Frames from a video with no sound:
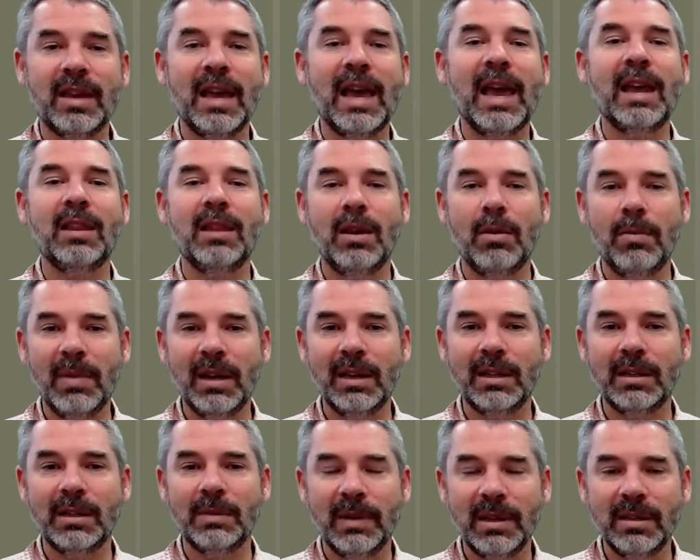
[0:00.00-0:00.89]
And there are many
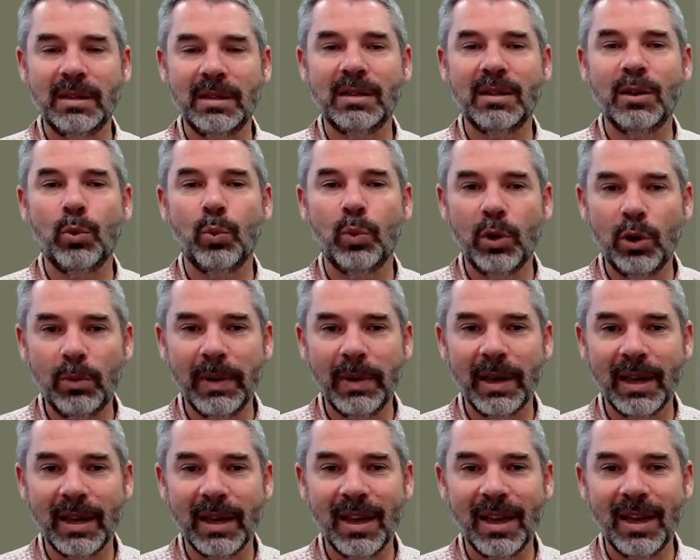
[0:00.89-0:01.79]
species that
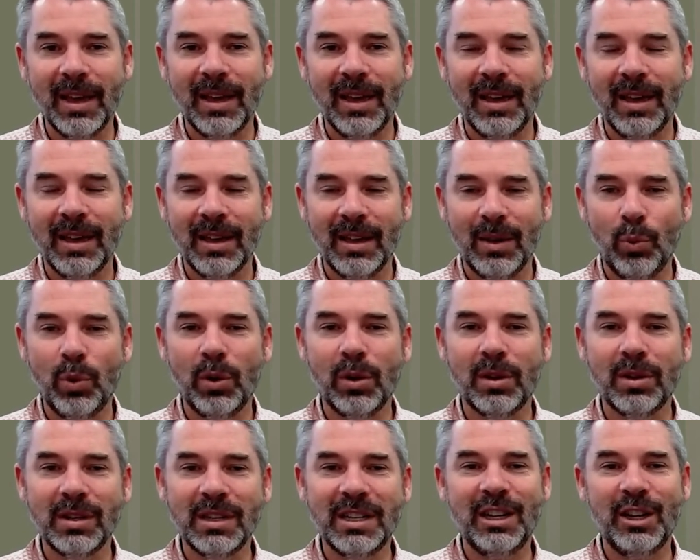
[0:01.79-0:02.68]
will
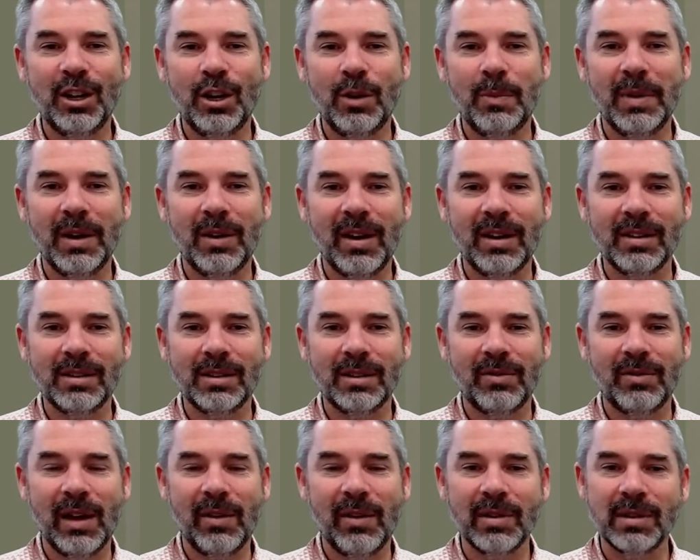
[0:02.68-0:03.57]
continue to be great
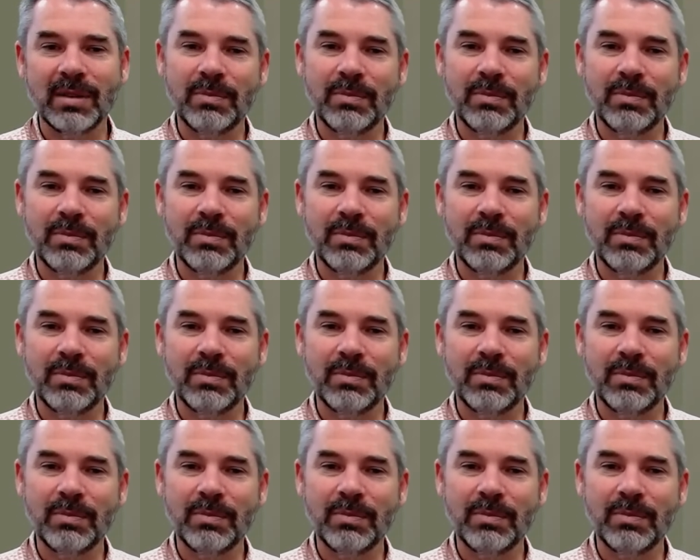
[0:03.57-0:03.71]
survivors.